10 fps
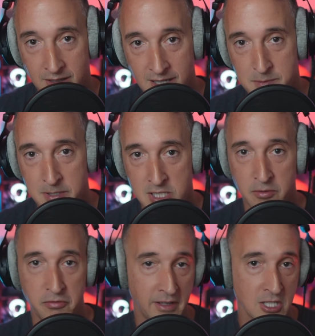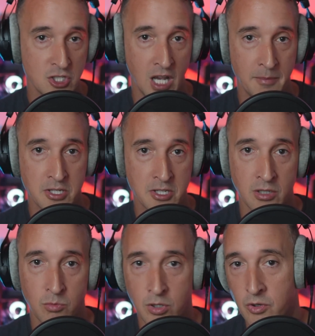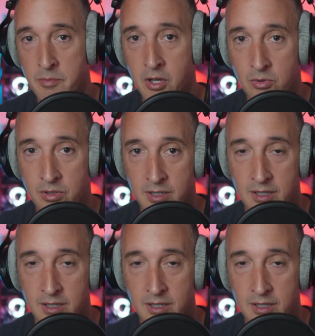especially if you find a job that you can work remote.